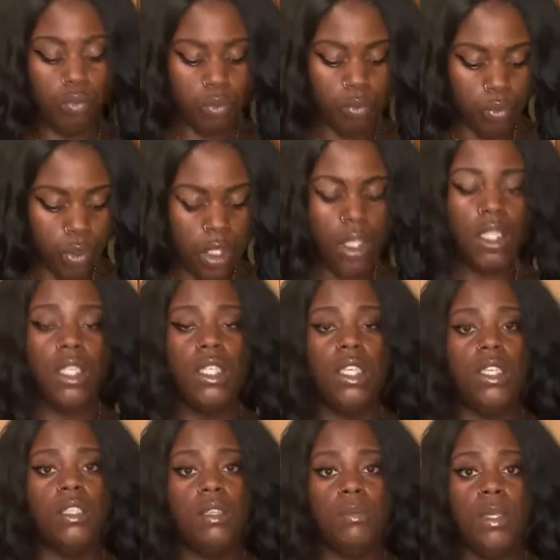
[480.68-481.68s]
really
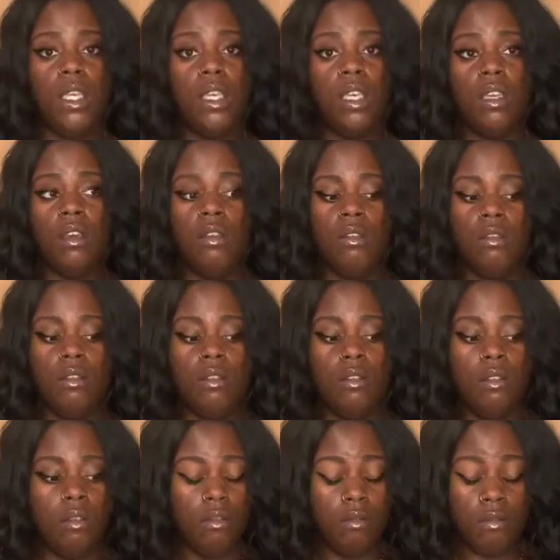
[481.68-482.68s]
need to be
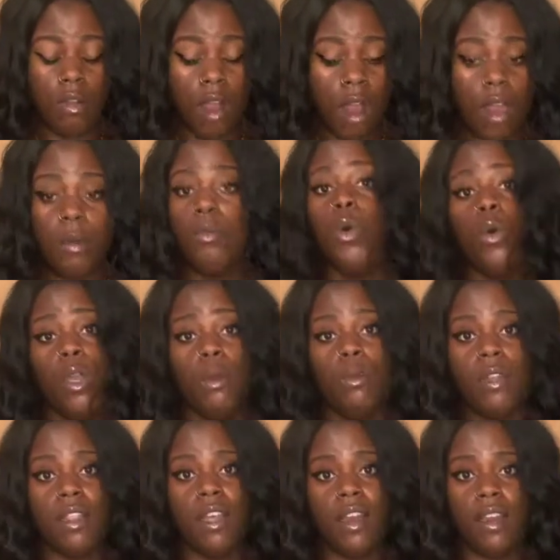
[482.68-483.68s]
on point
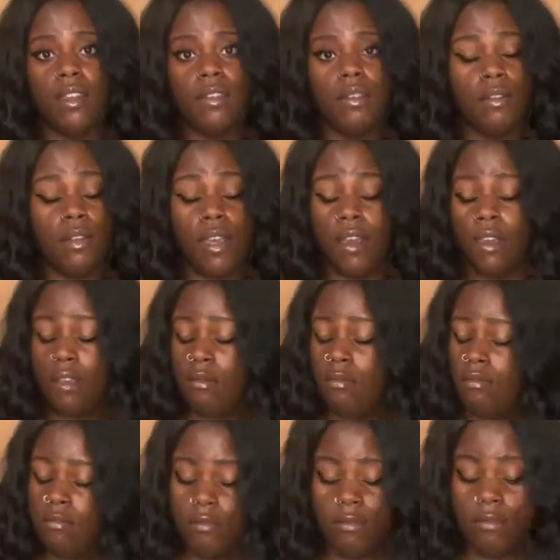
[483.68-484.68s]
with that, okay?
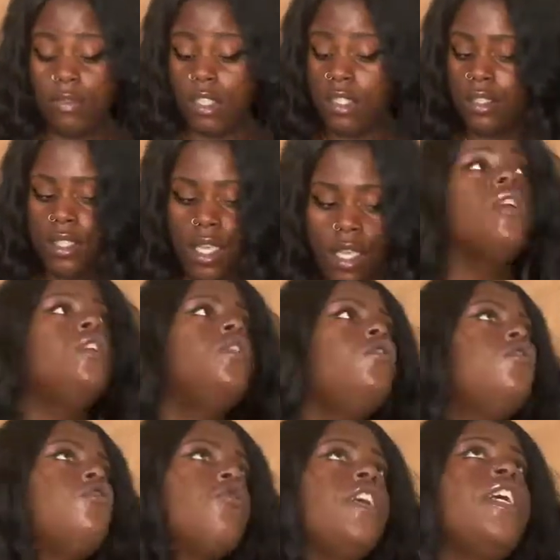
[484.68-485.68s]
Just saying.
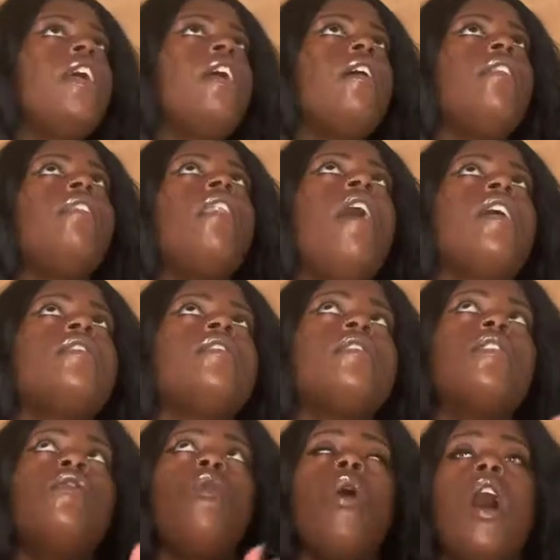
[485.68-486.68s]
Drink lots
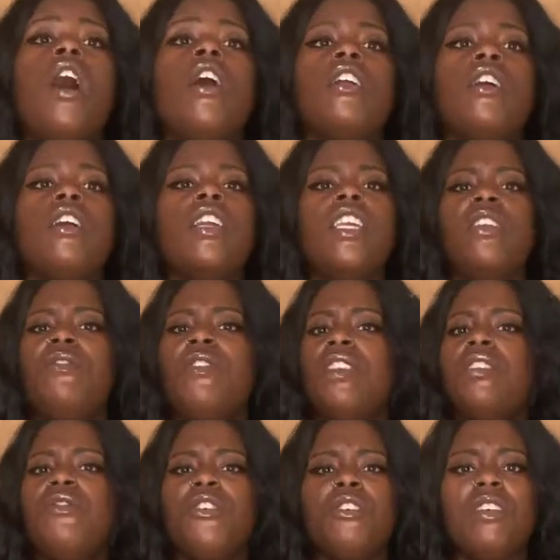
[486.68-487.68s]
of water. Even
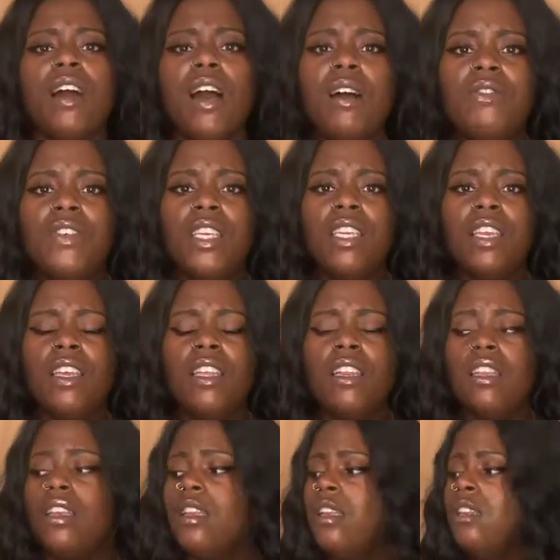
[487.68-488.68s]
if you're not
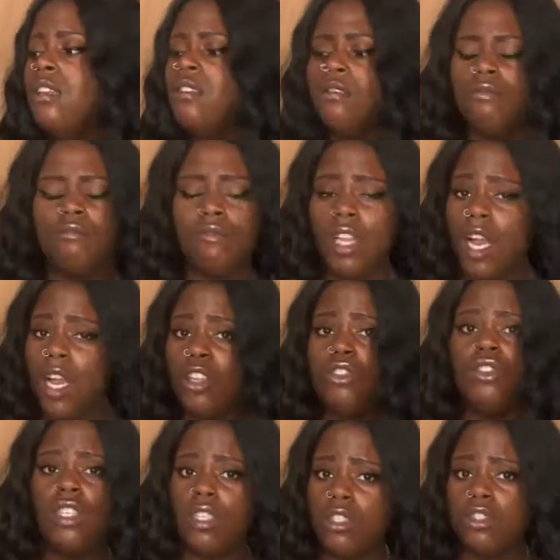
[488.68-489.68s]
vegan and you
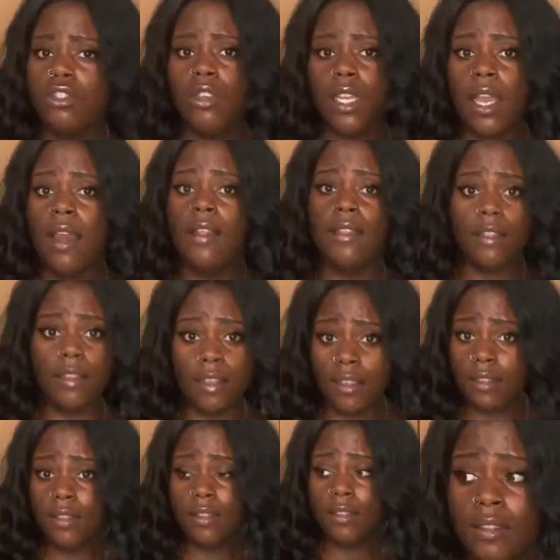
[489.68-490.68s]
need to drink at
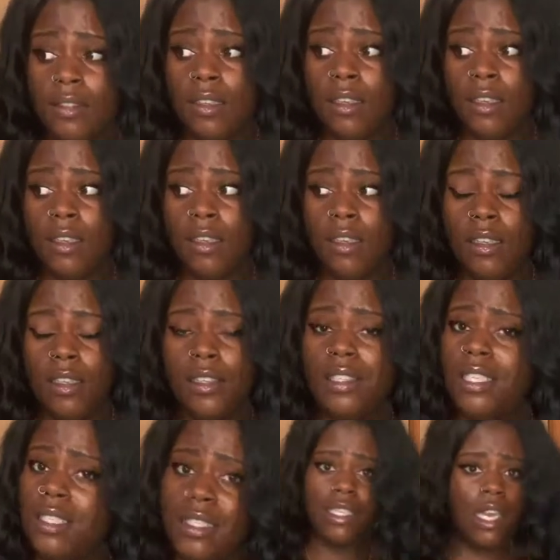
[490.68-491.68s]
least
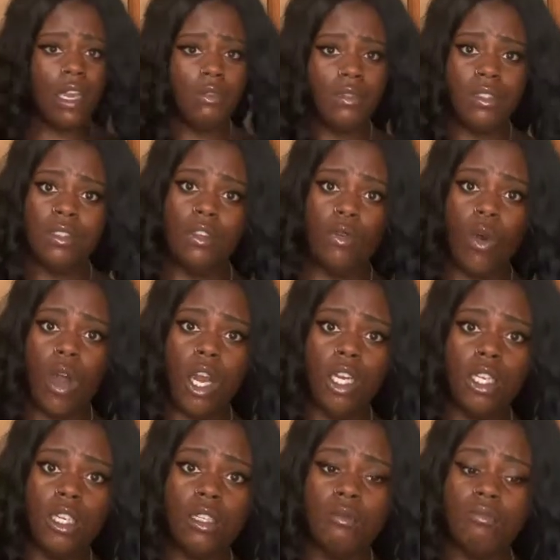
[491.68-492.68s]
60 ounces of
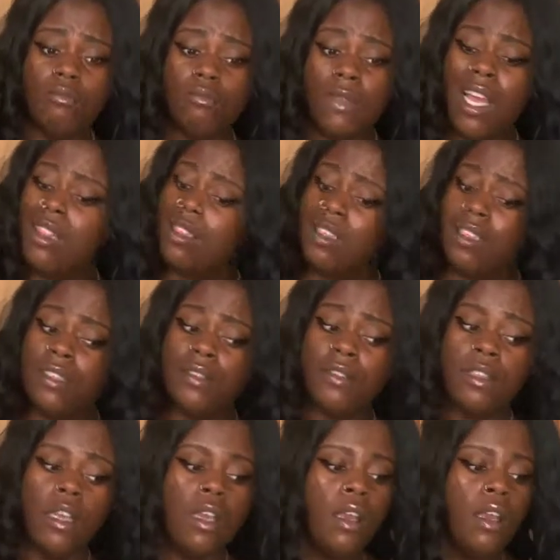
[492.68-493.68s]
water, at least.
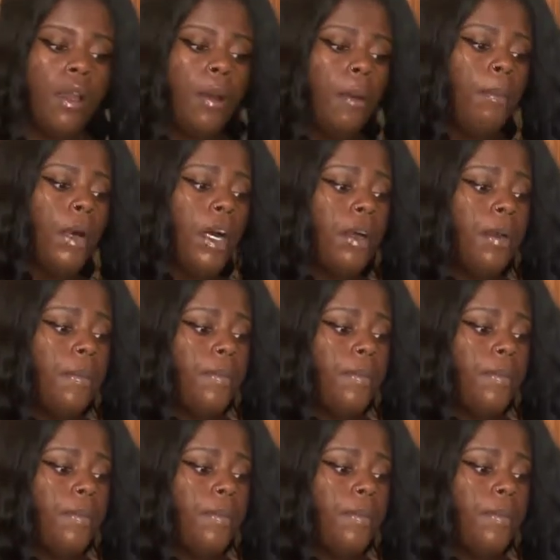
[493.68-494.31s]
But